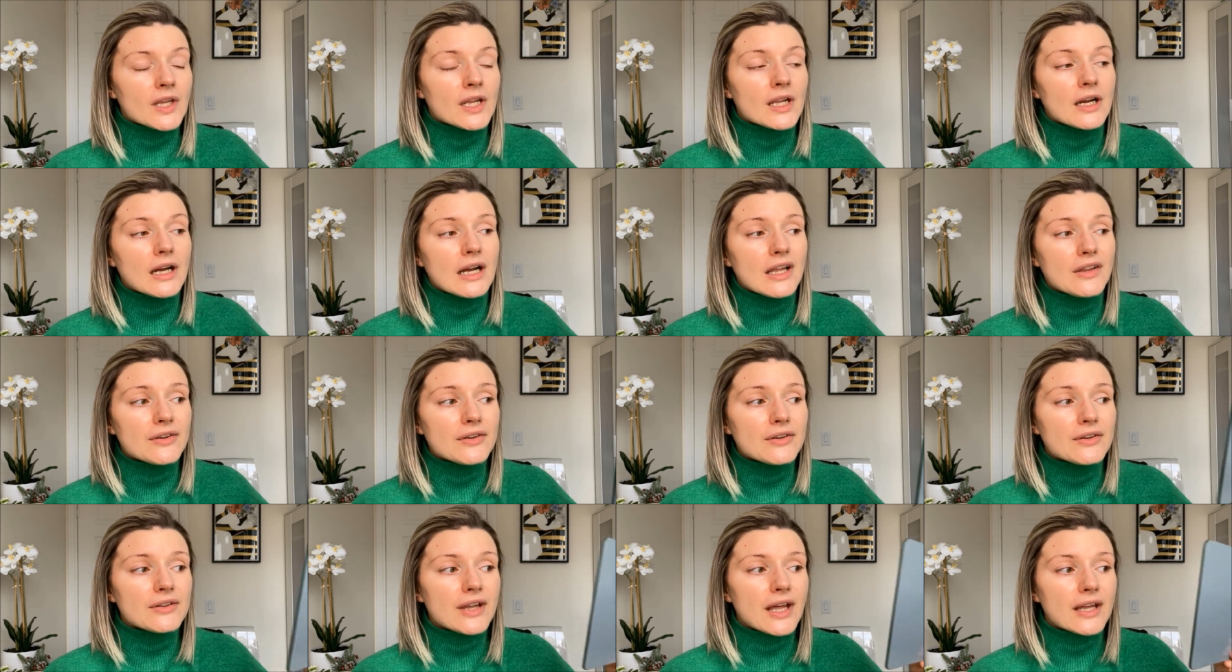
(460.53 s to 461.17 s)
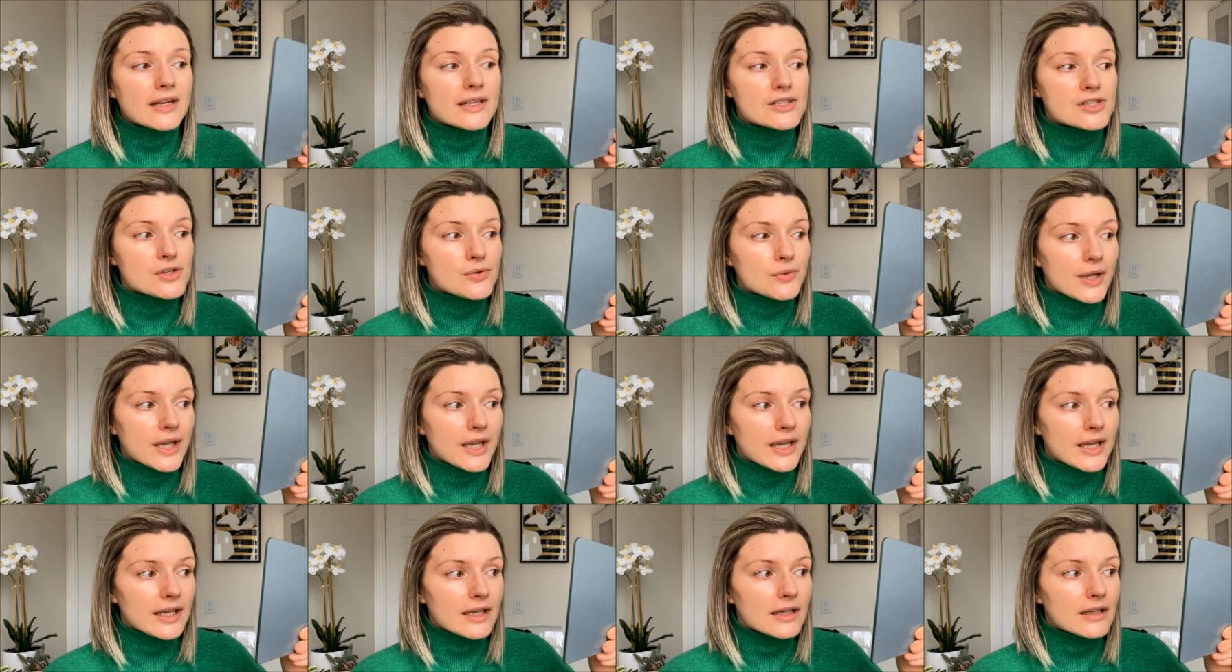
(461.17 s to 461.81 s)
other than that, it's
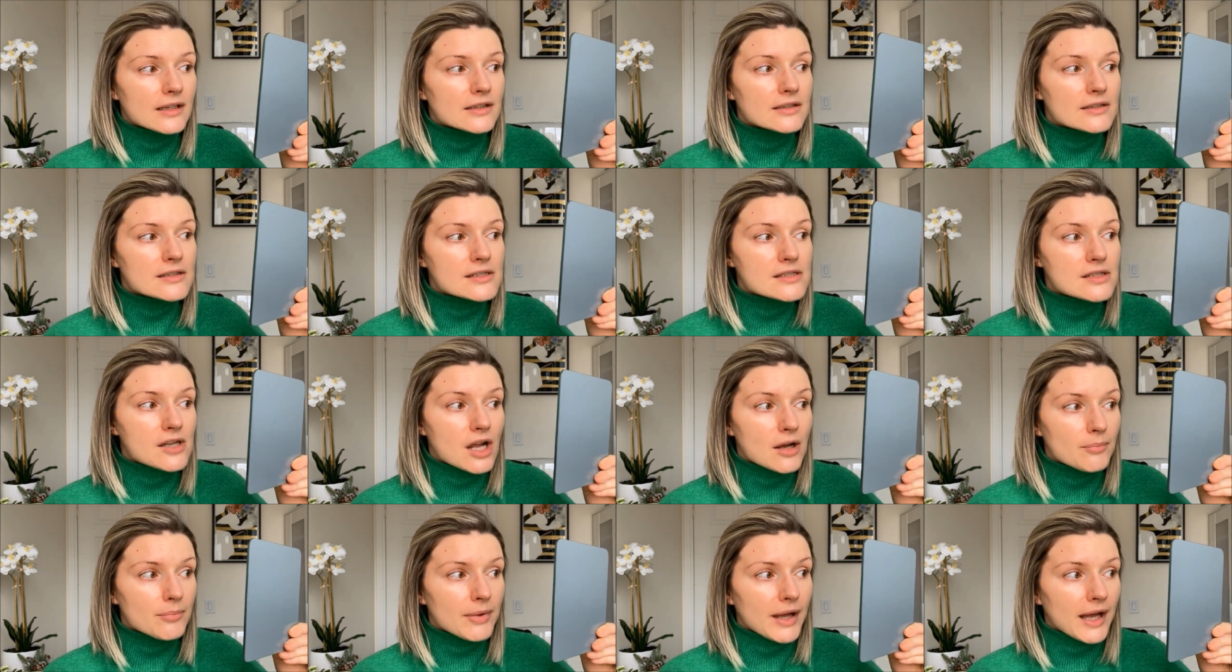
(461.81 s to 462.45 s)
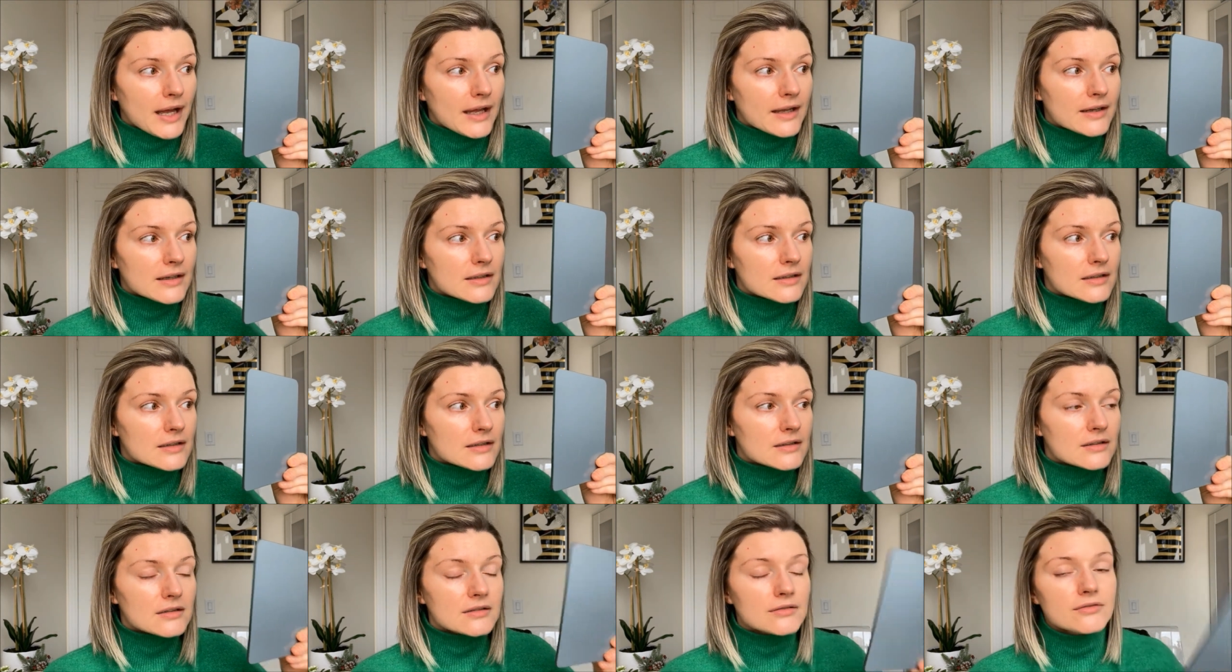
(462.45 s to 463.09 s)
okay. It's not bad
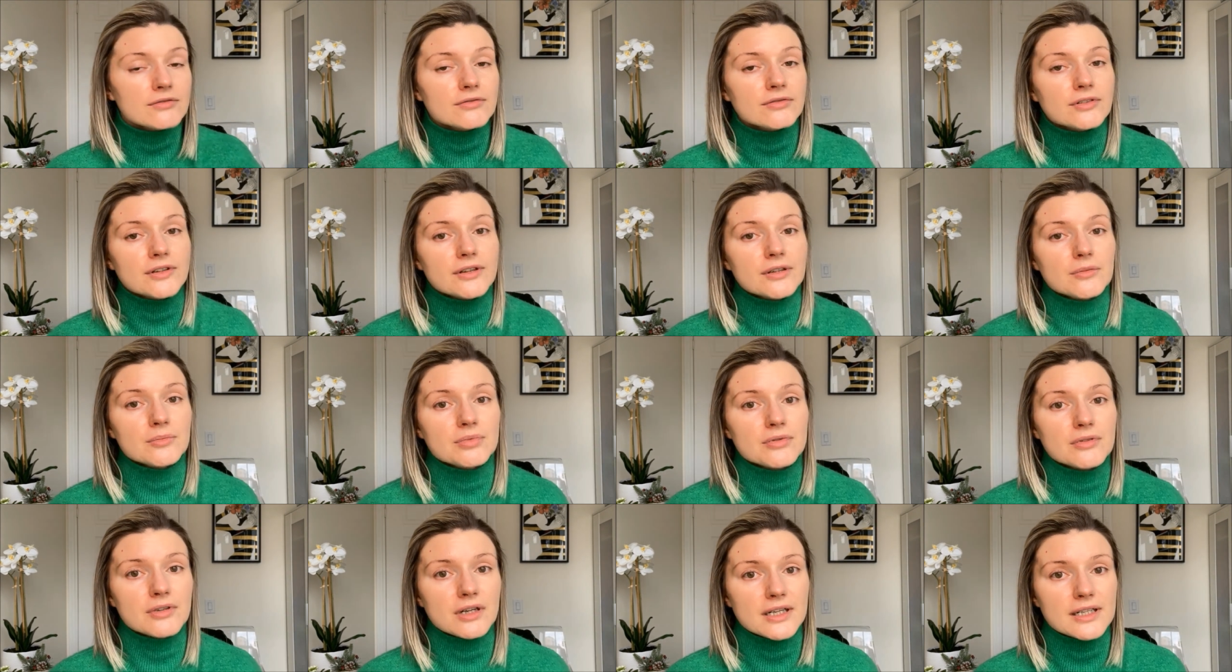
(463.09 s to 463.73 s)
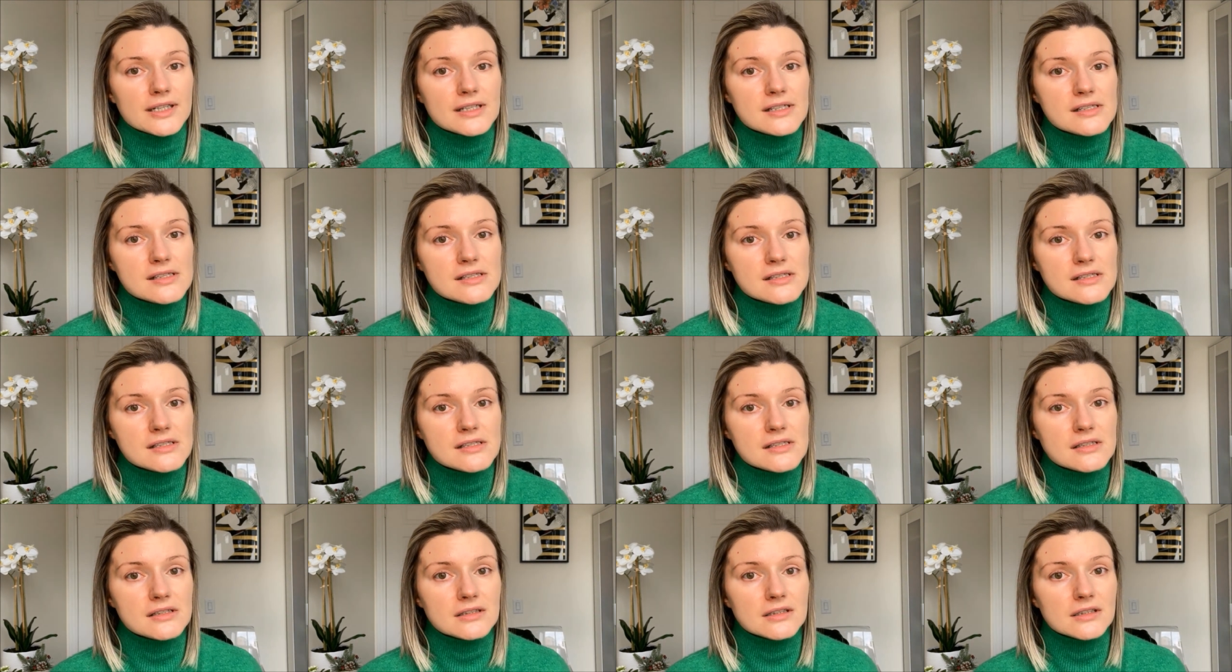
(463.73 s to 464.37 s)
for the
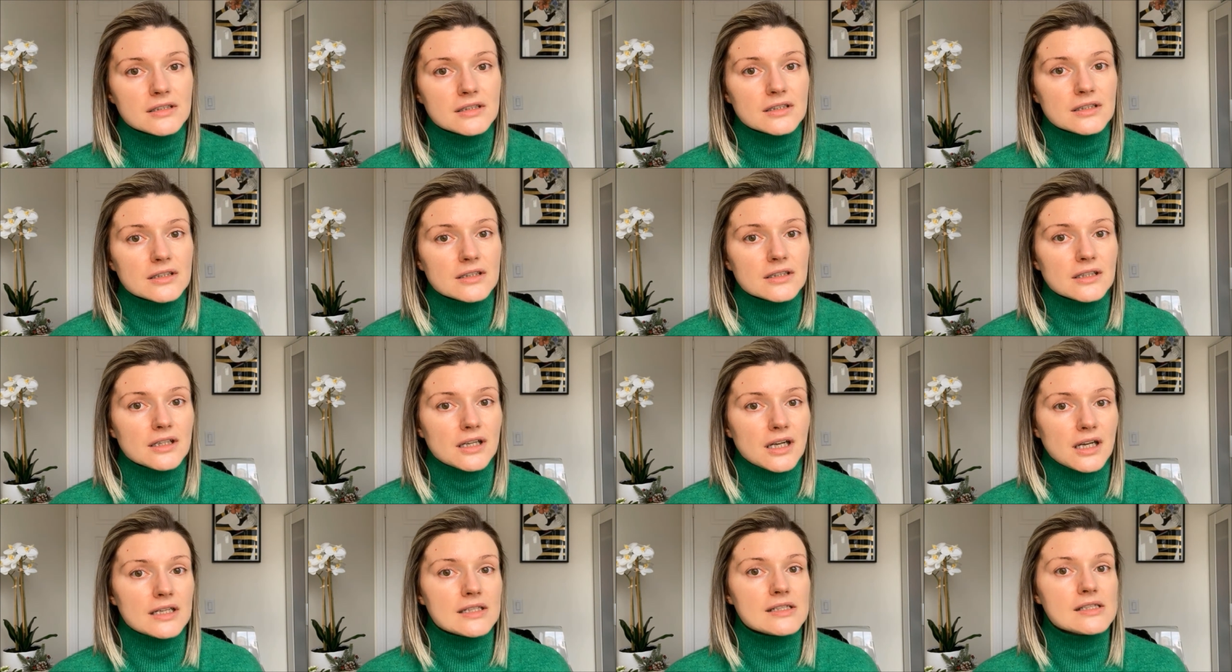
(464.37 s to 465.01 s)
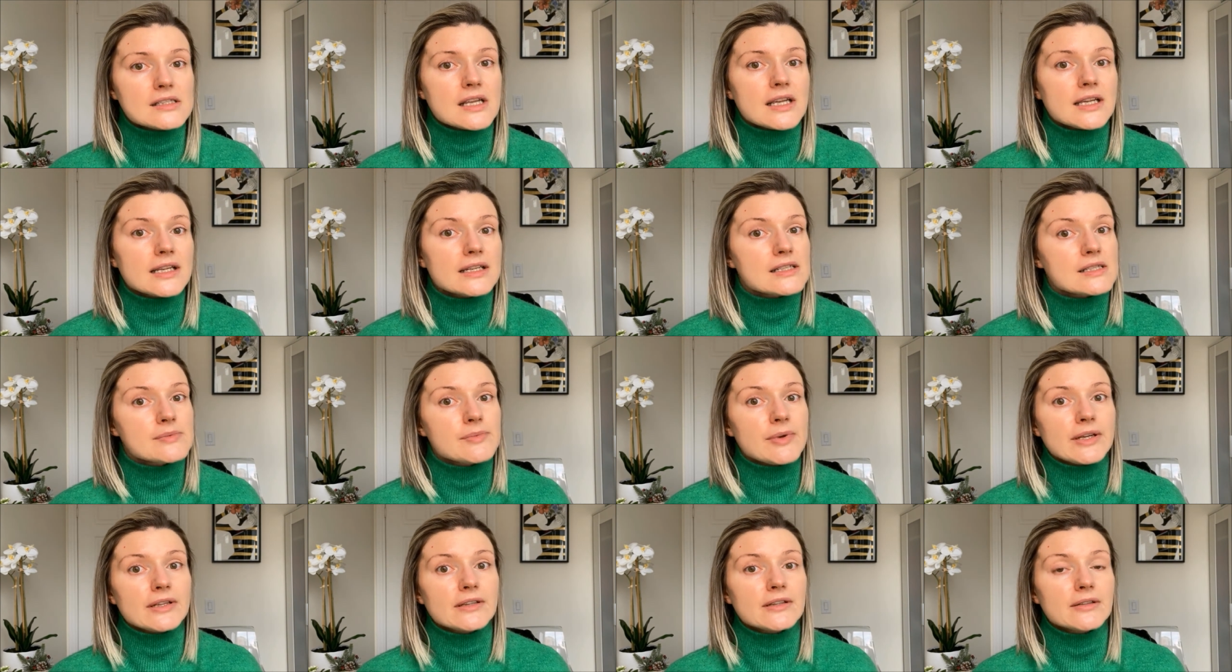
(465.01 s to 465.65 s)
price. Guys, I
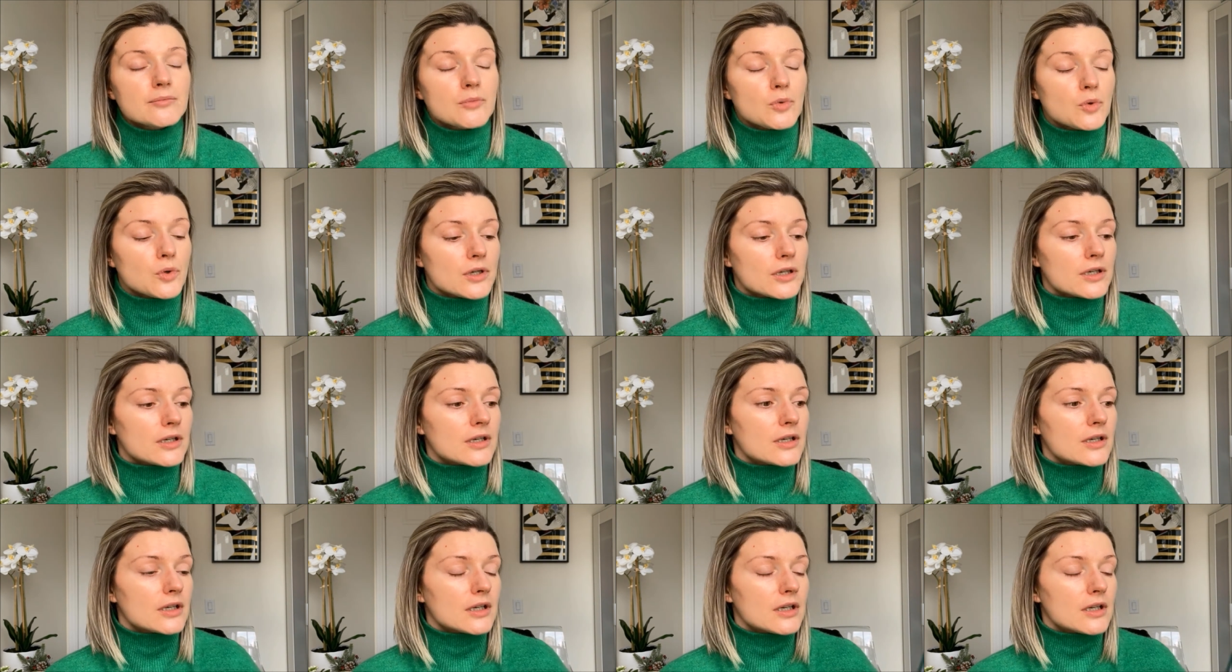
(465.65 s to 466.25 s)
expected more.